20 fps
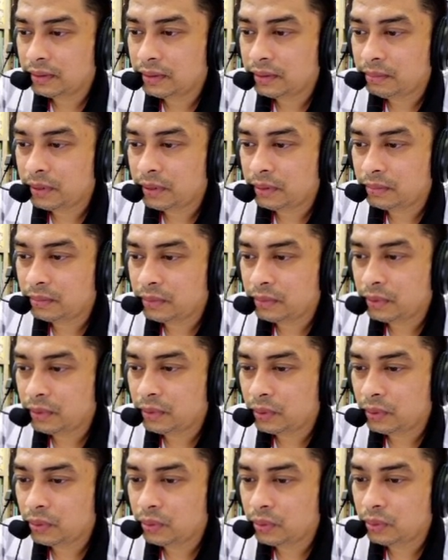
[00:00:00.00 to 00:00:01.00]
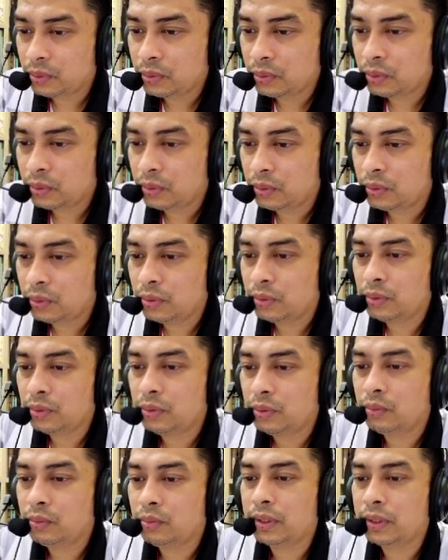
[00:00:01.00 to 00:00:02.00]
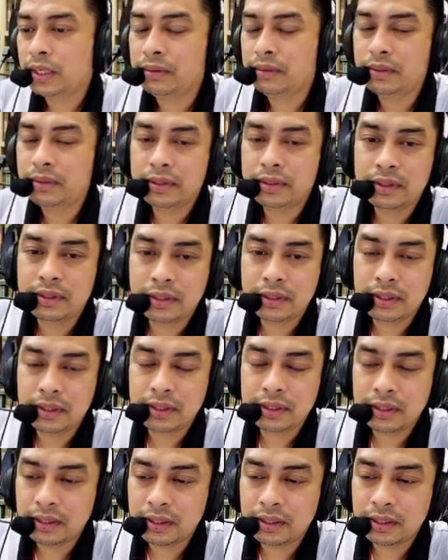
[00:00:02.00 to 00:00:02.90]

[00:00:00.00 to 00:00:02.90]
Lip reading: now it's become 0 to 100